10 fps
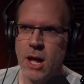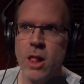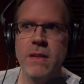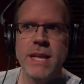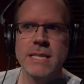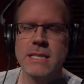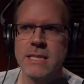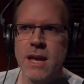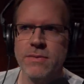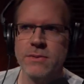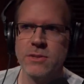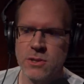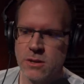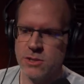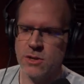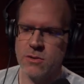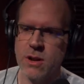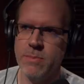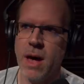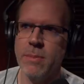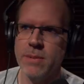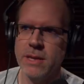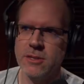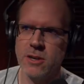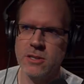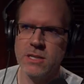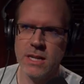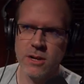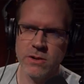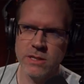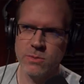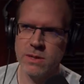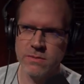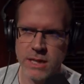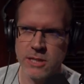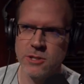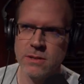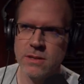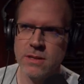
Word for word: all of that stuff starts to creep up. It yeah. starts to increase with inflation.